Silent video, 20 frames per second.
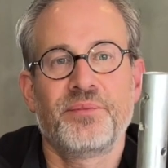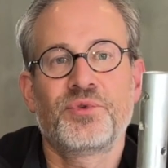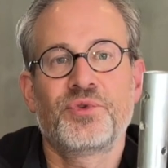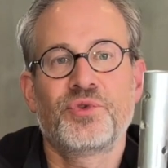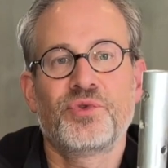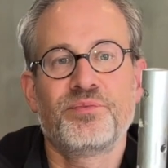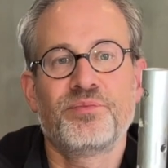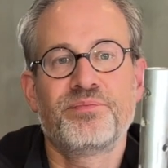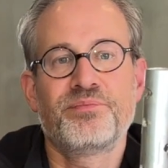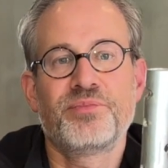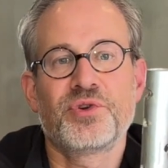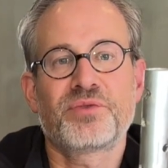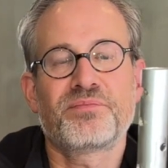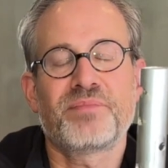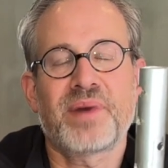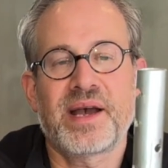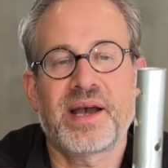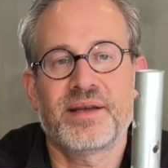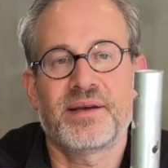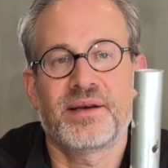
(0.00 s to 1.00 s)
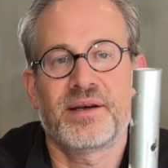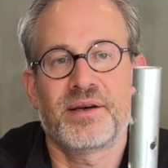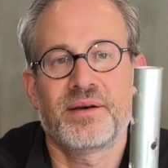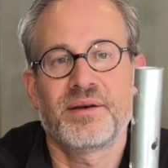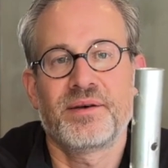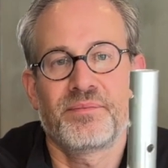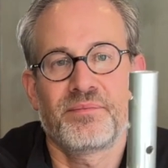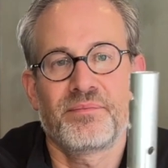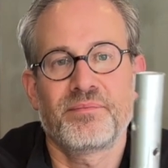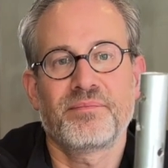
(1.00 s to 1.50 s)
to put my
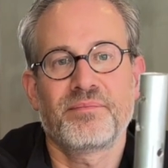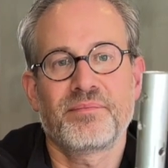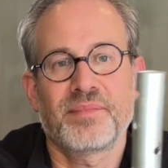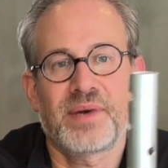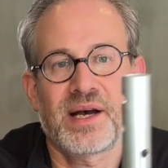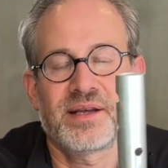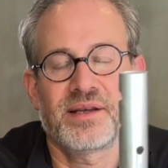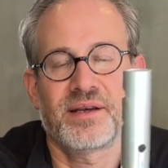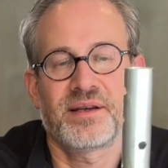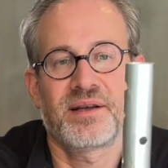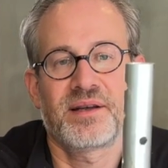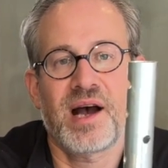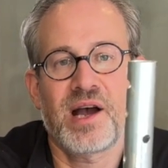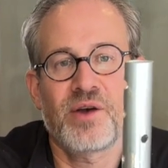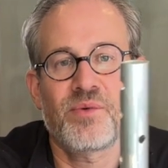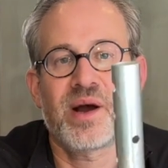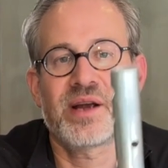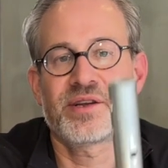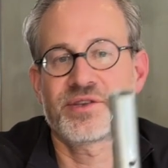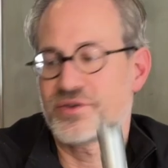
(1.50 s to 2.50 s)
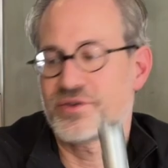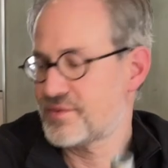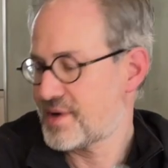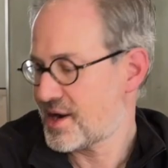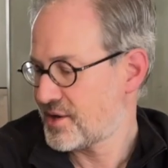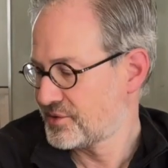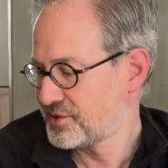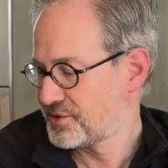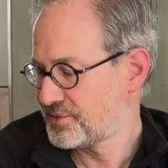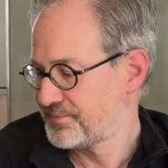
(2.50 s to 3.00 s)
guy wires
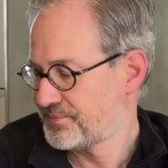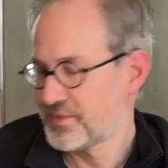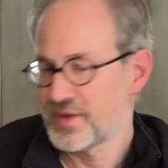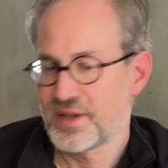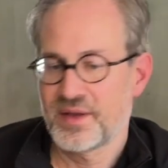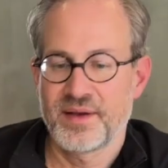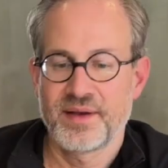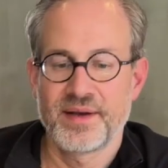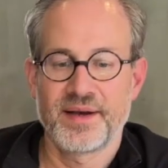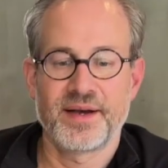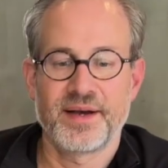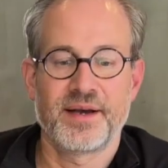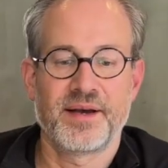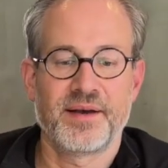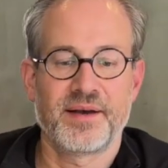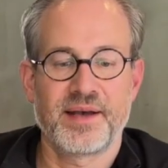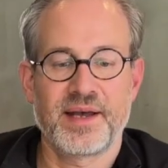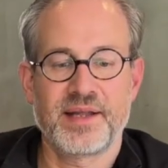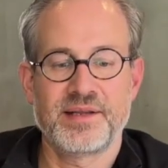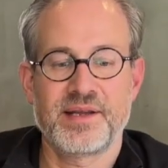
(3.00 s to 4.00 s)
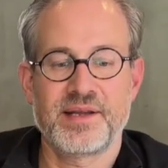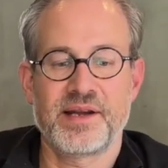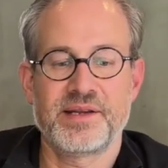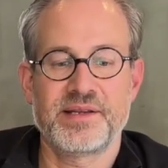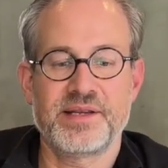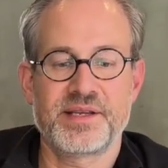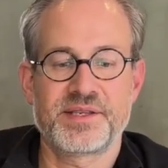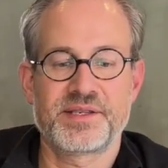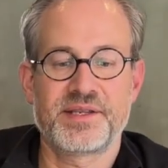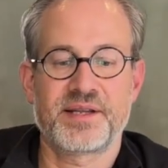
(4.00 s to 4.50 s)
around. And the
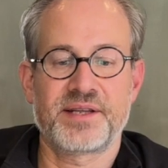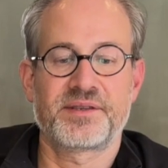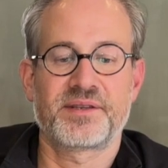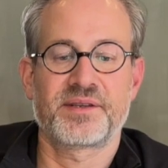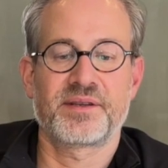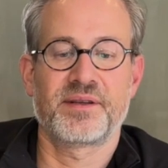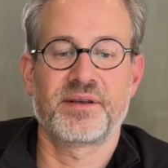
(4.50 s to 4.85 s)
idea is that